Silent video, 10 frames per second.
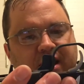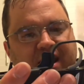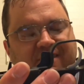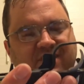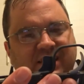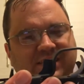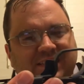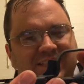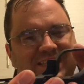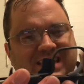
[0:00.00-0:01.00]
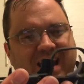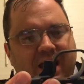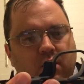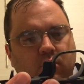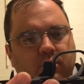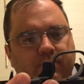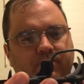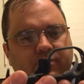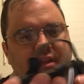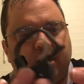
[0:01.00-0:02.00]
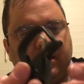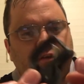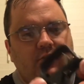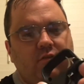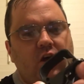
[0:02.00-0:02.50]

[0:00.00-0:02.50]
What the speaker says: If this is down and it